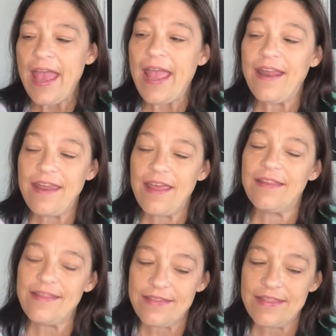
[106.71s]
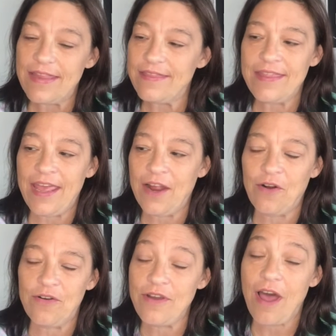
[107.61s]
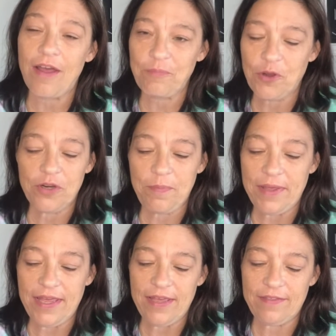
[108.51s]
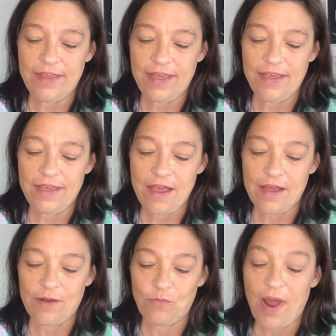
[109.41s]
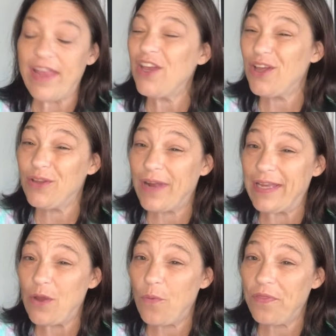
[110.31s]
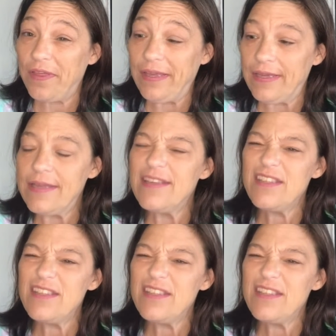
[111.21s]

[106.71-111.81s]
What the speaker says: And they are not going to be the right color, I don't think.